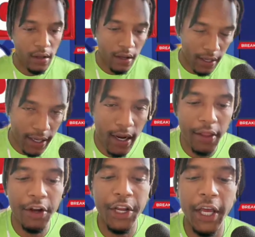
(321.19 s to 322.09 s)
In
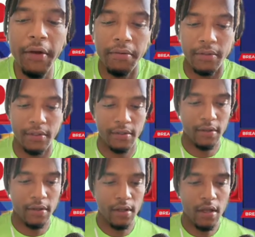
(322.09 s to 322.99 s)
other news,
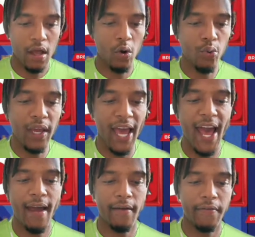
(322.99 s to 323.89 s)
we have